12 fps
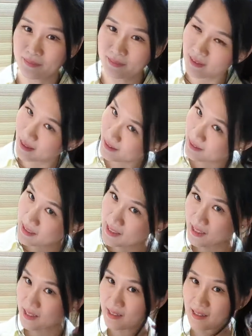that is
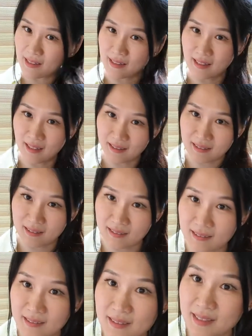just a
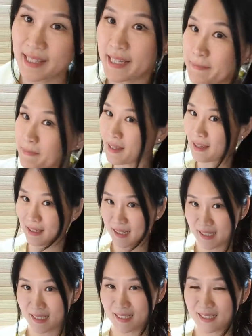color scheme that
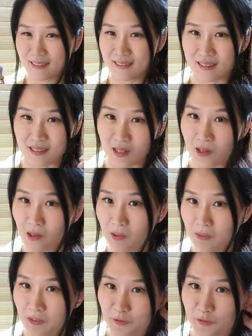doesn't go
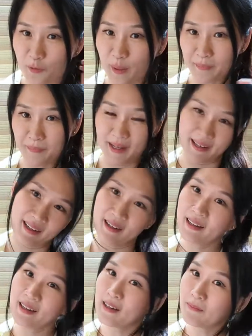with what my
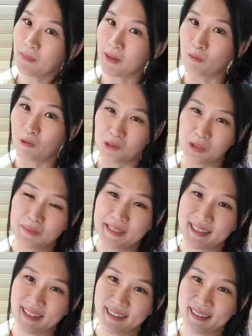wardrobe's
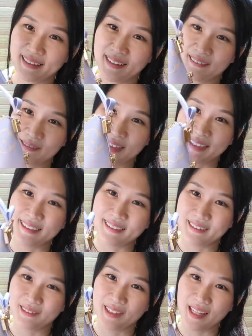like. I really
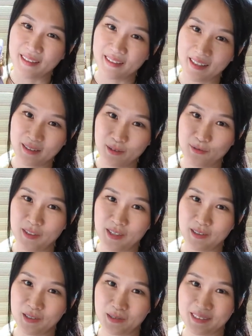tend to
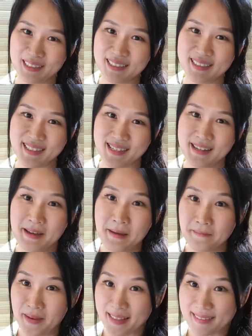veer towards the
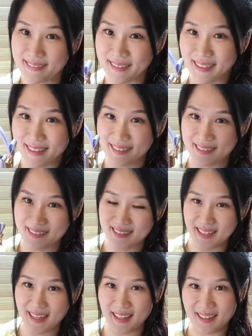pastel colors,
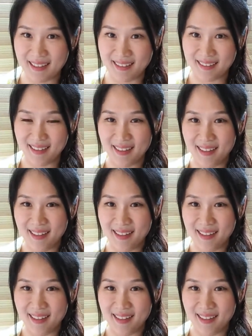and